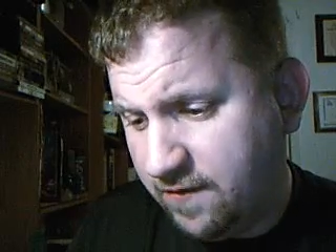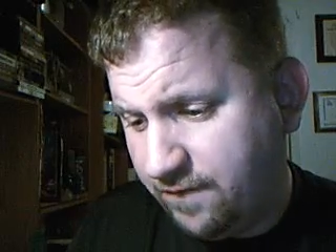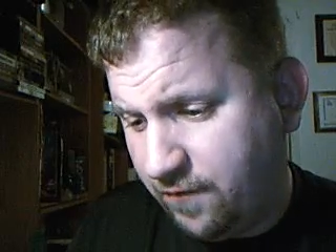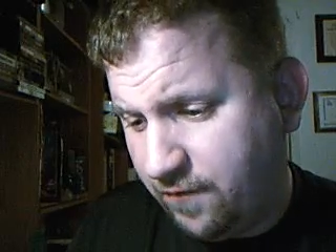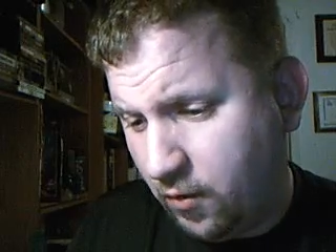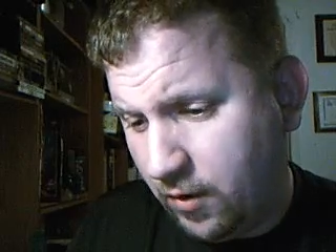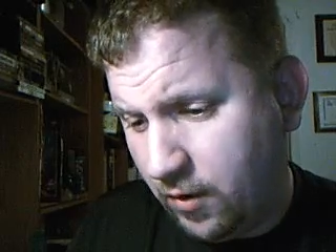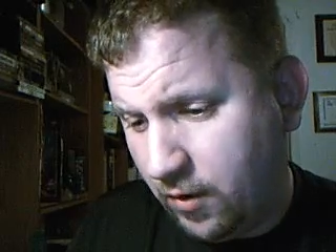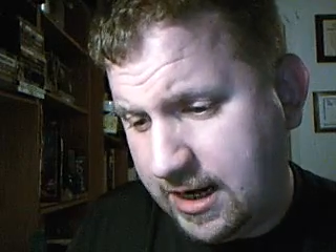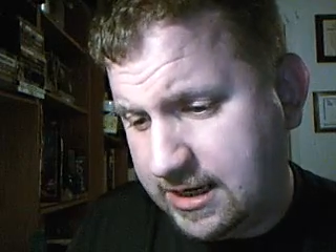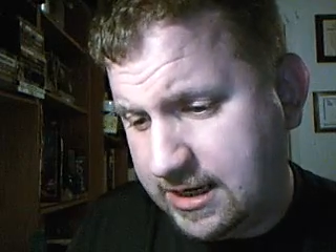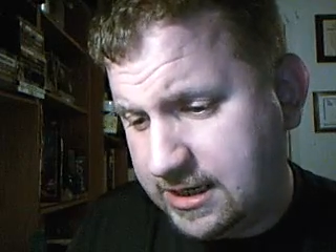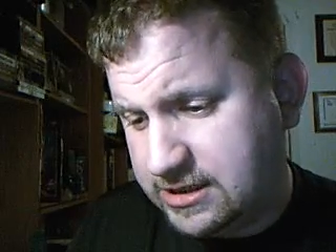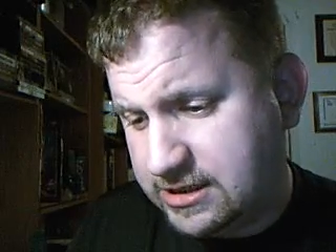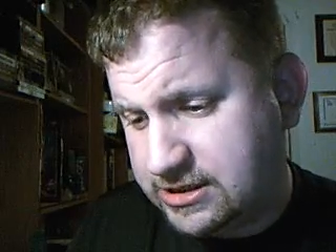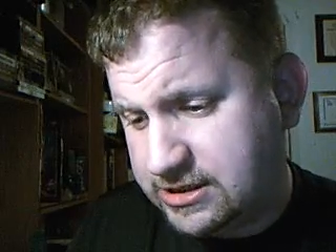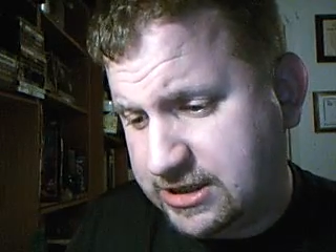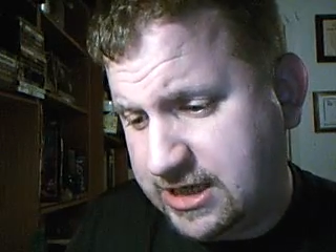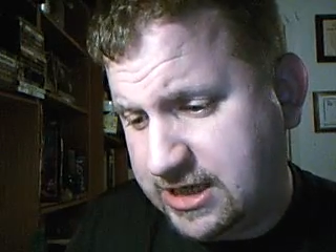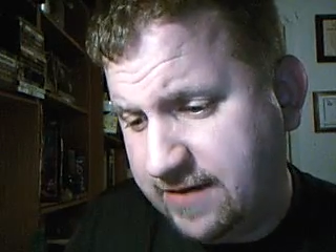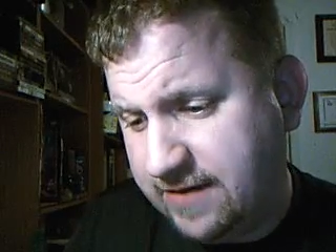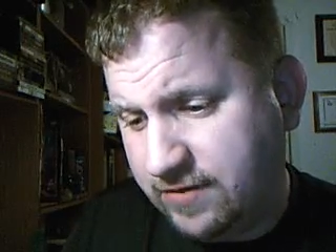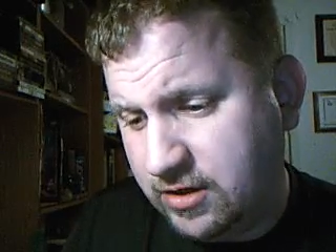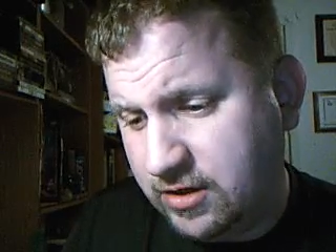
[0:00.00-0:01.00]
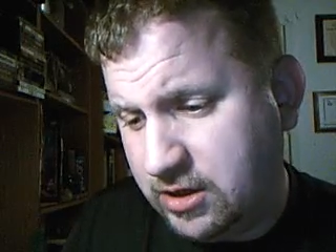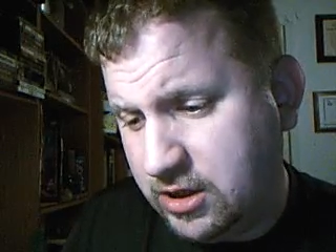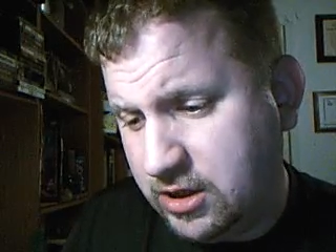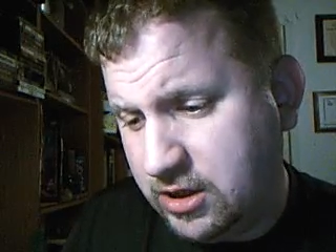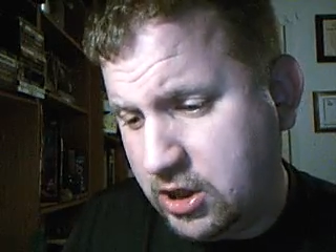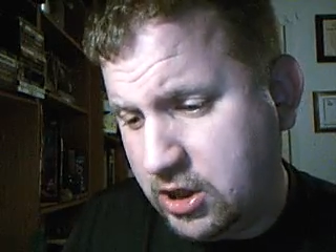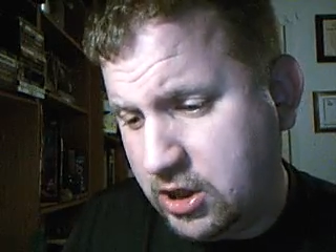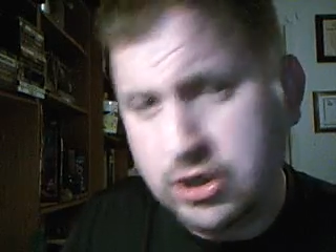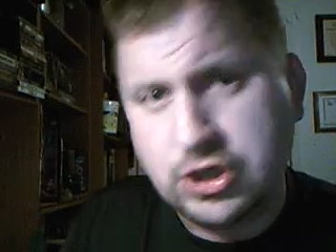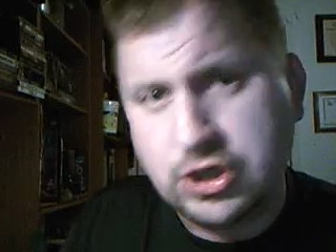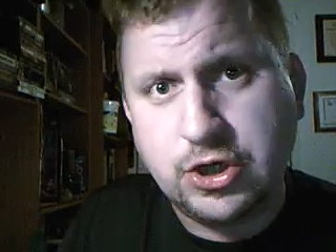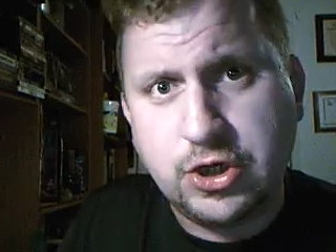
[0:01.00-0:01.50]
for it is given
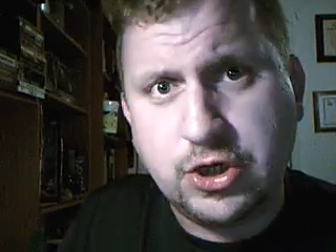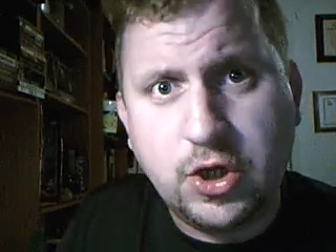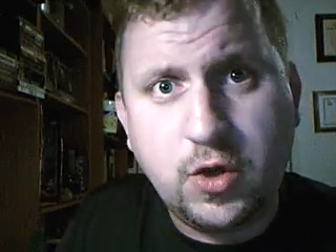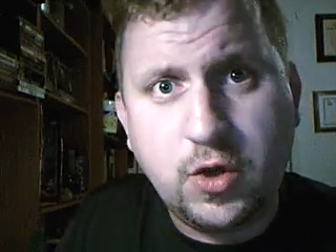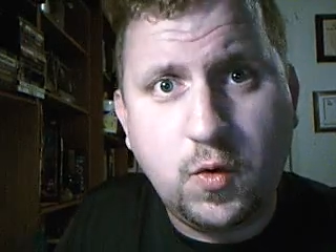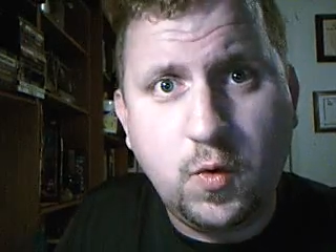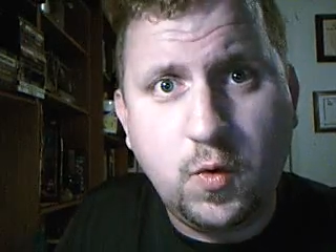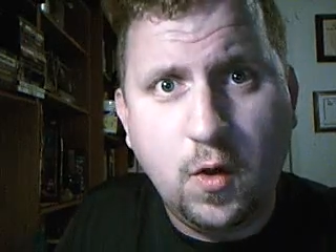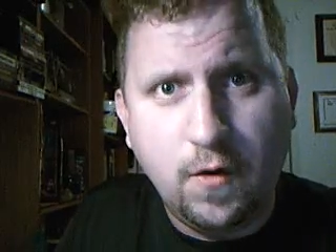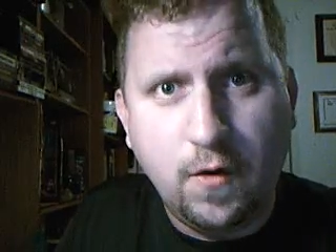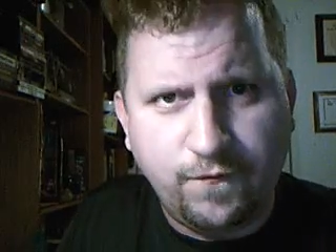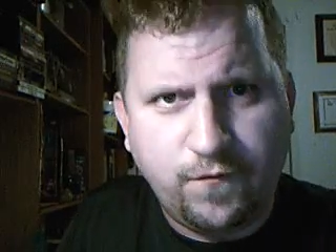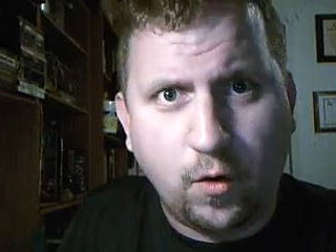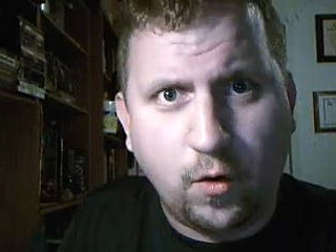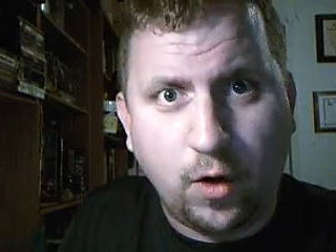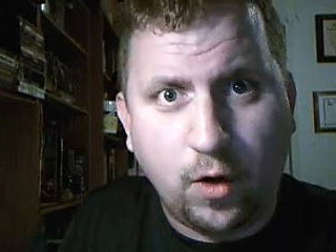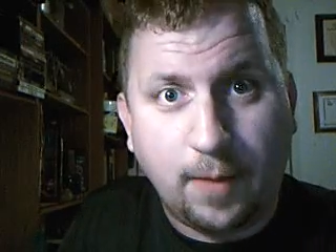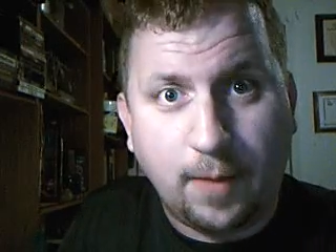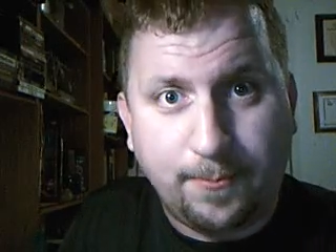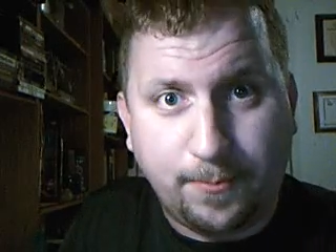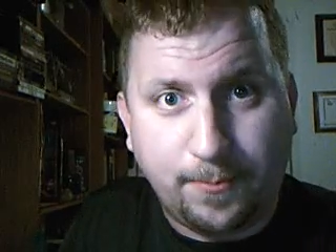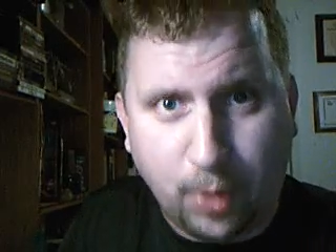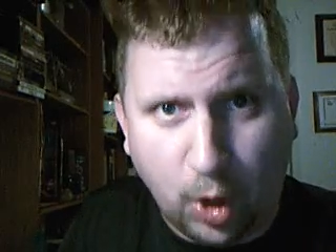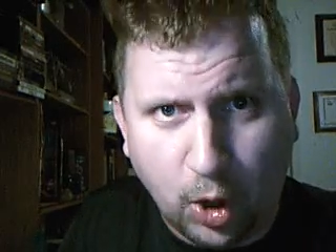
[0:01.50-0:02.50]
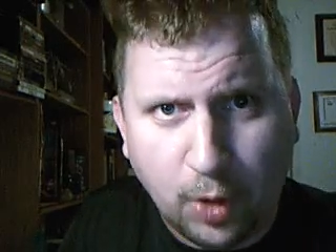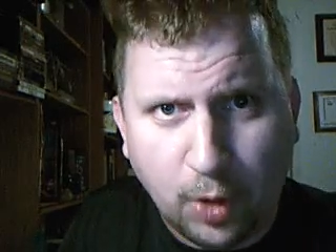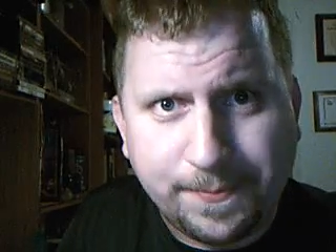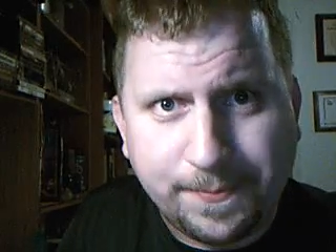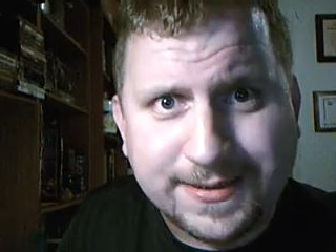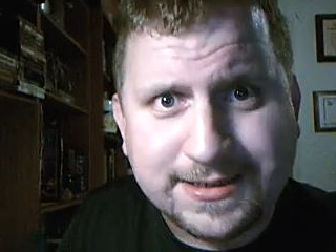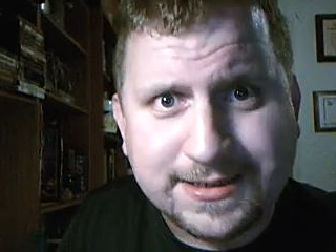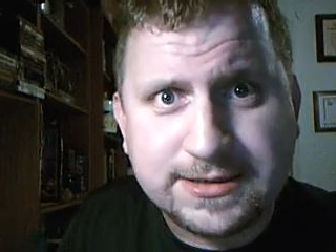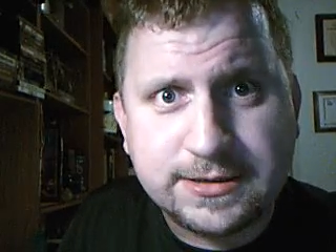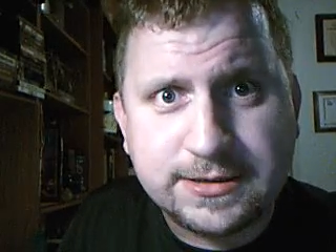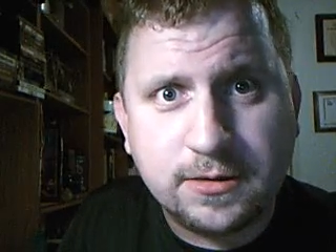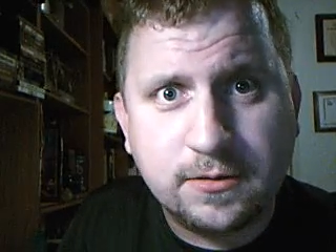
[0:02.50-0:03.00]
to you for a
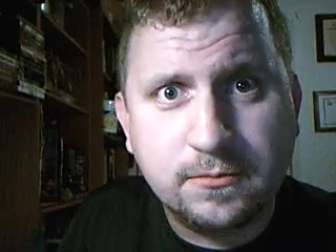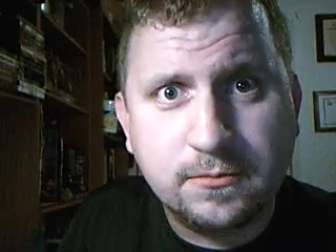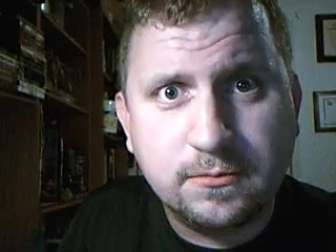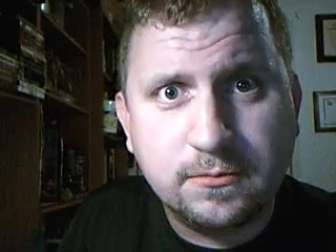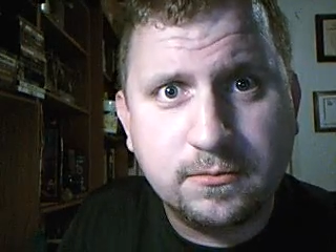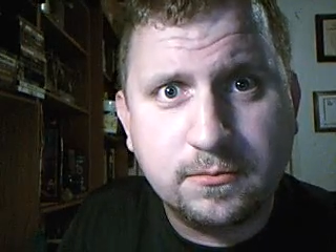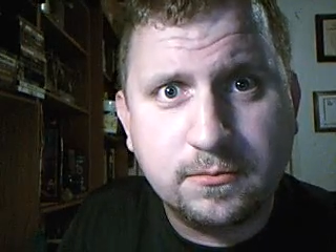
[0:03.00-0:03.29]
purpose.